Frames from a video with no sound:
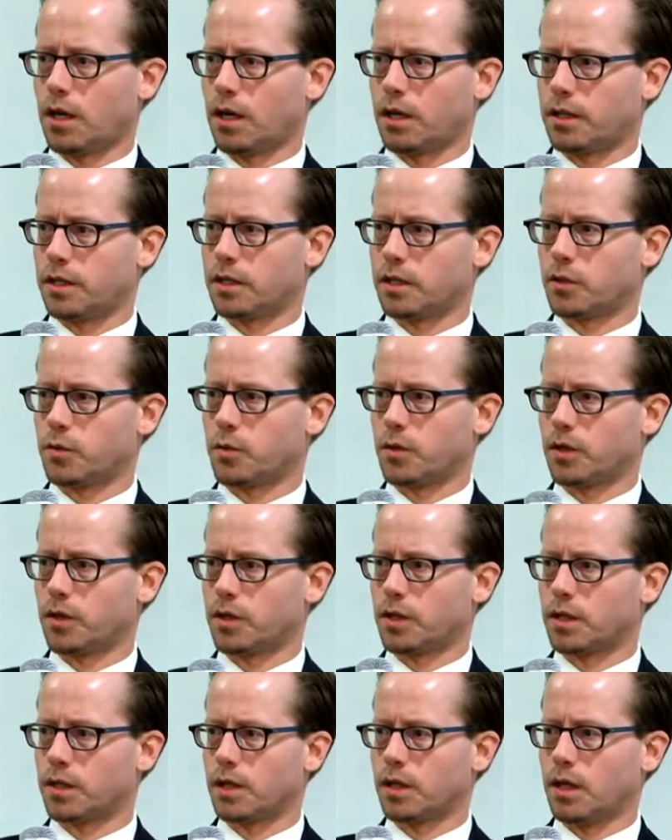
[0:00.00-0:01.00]

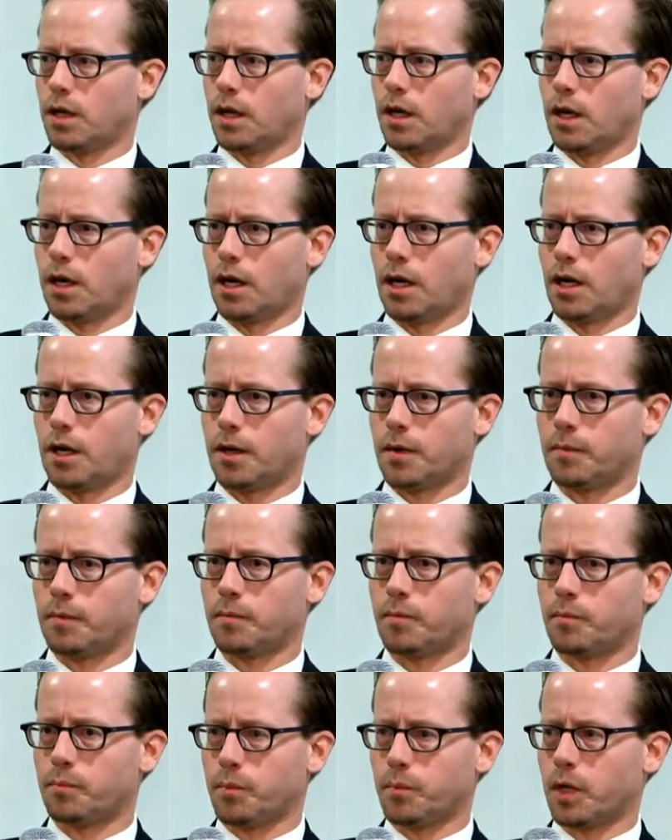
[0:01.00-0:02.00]
inquiry.
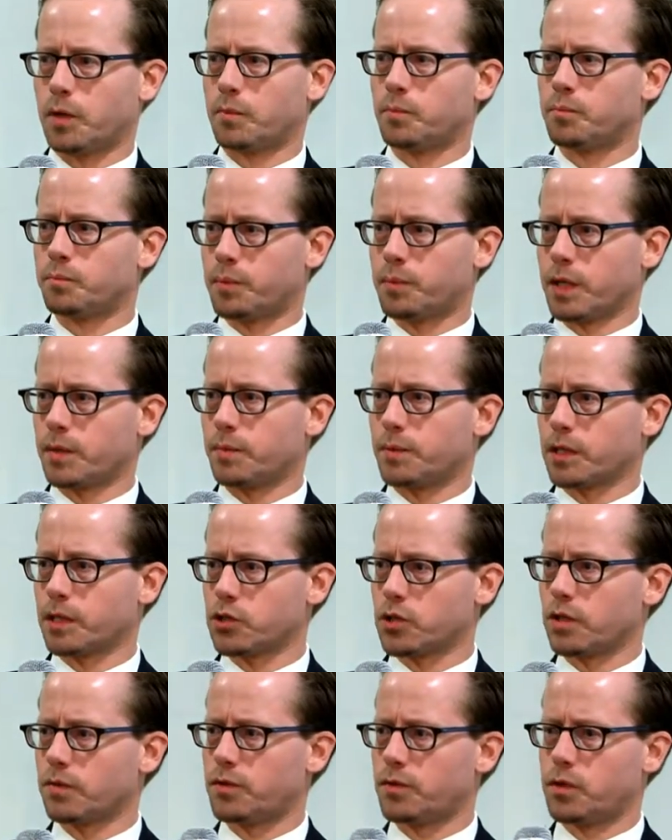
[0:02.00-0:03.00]
But big
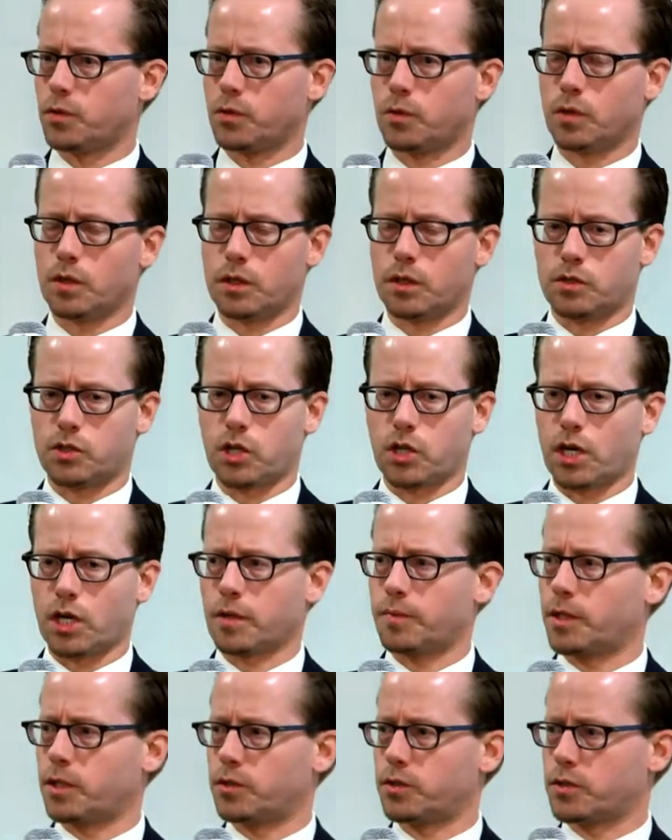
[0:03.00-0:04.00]
picture, if you
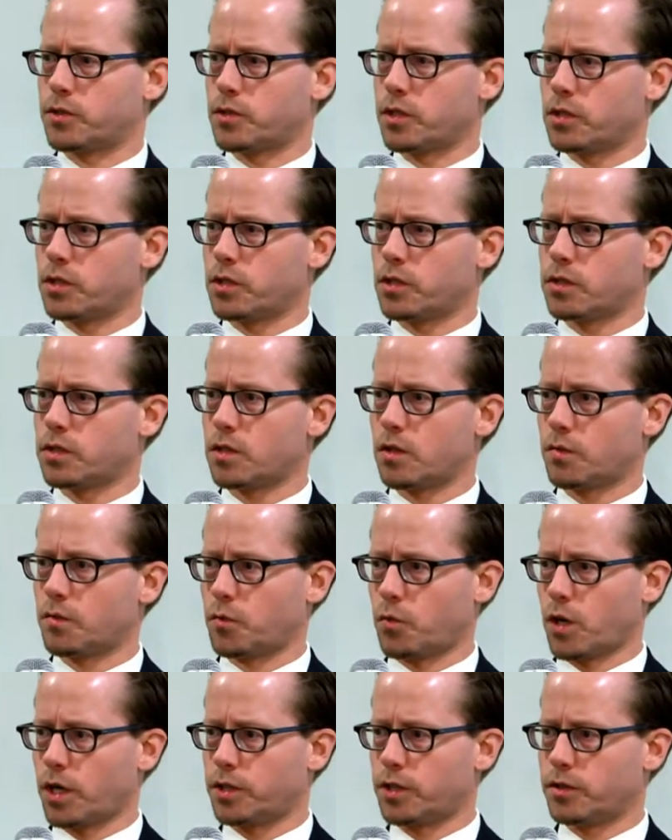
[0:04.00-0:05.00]
document your decisions of
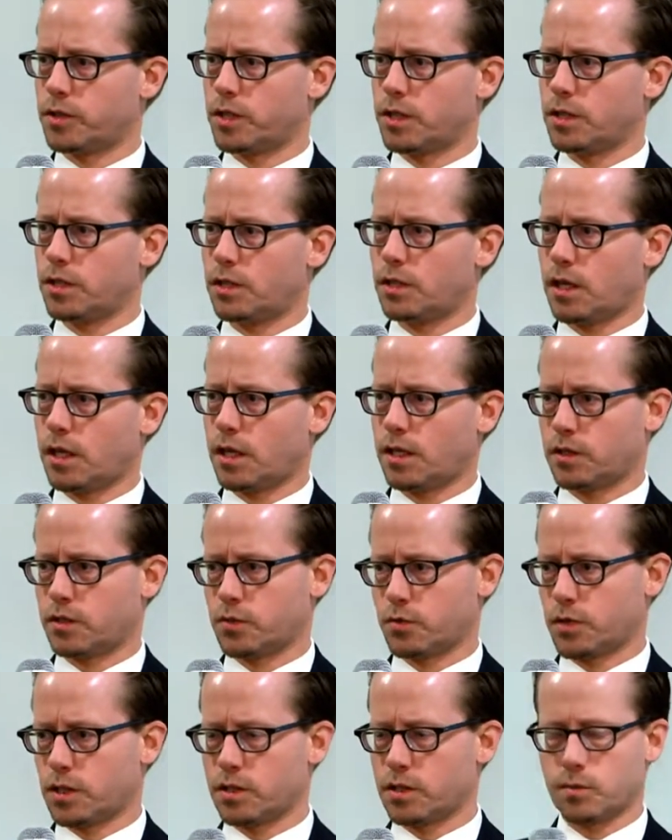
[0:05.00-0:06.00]
why you did it and it's
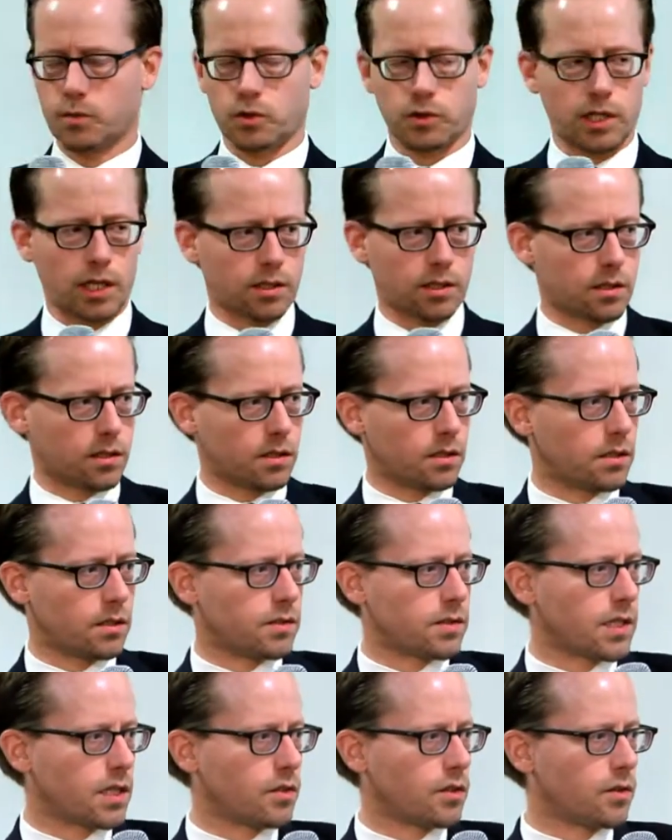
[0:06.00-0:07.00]
reasonable, not the
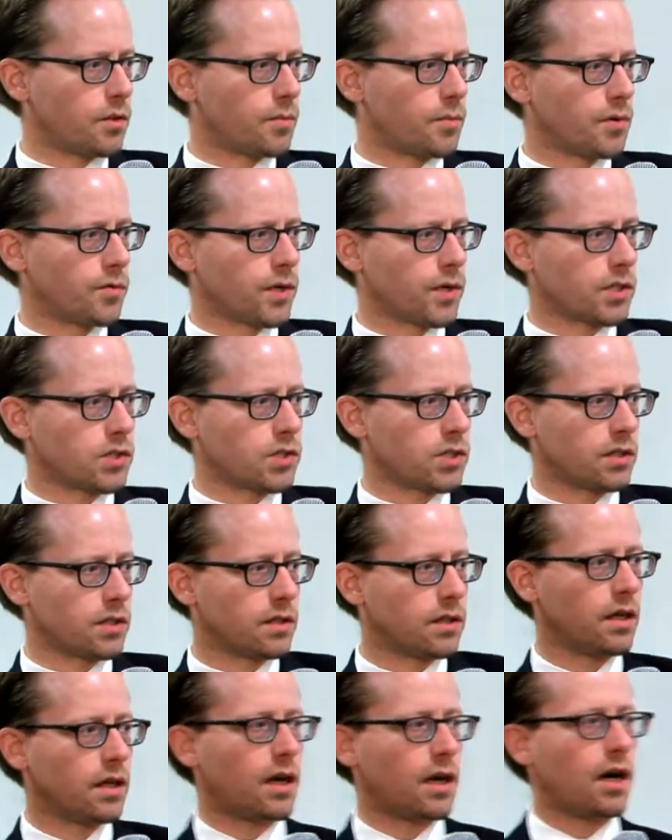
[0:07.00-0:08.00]
standard of perfection
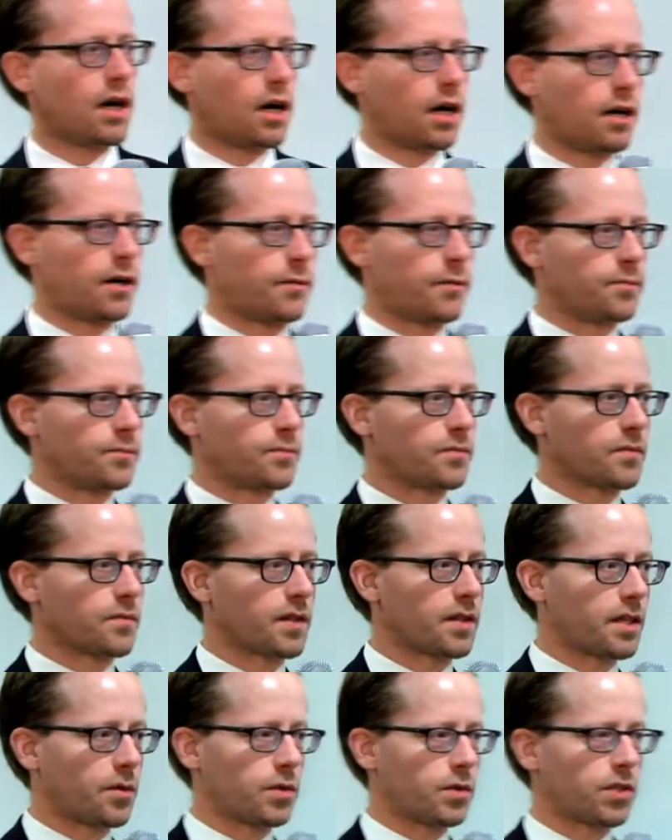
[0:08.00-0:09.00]

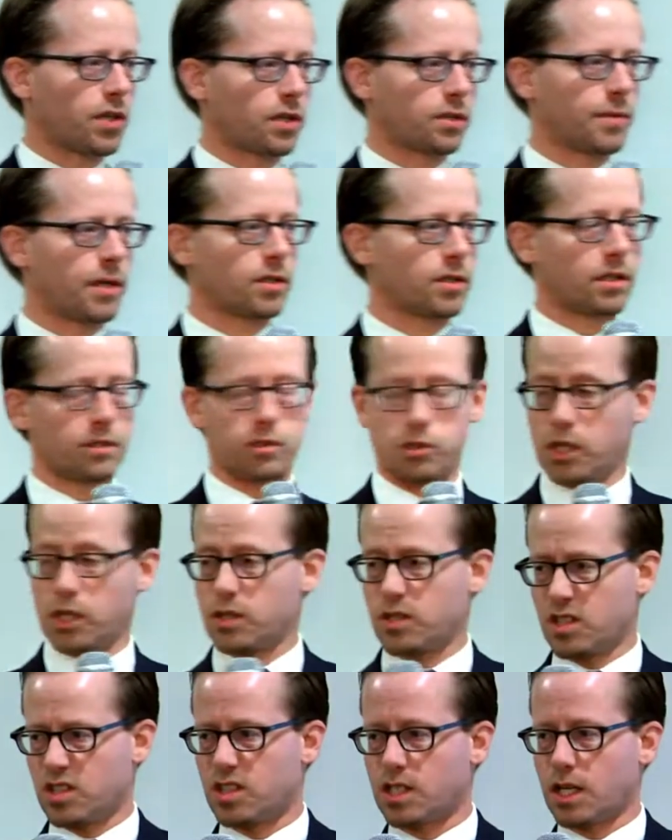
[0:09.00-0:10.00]
that we talked about, and
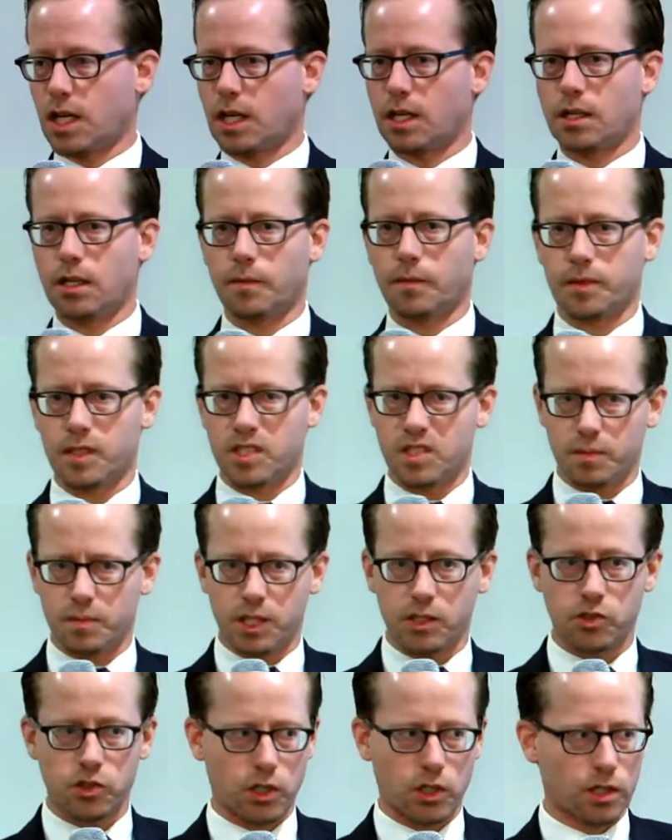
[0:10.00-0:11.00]
Jason's standing up, this
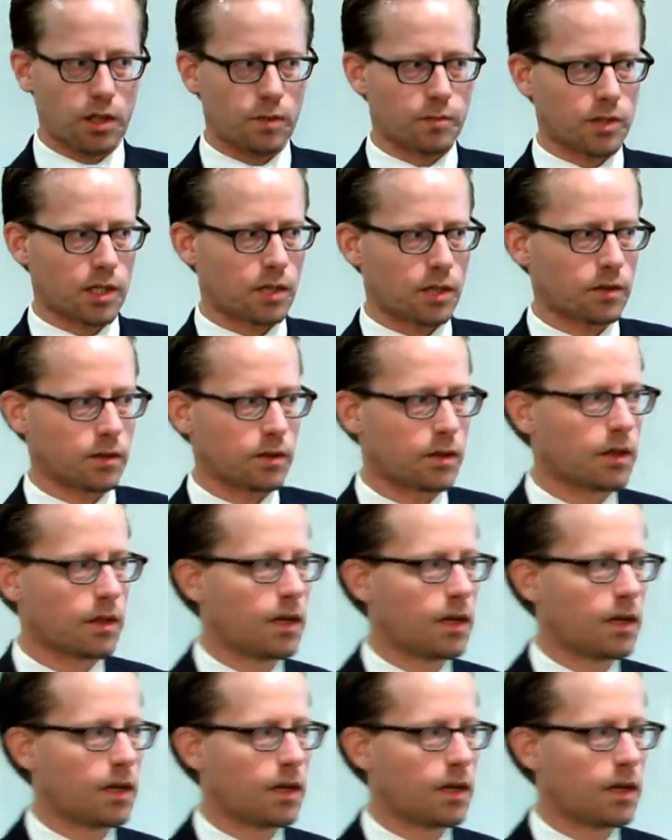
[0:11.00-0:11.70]
means shut up, Taylor.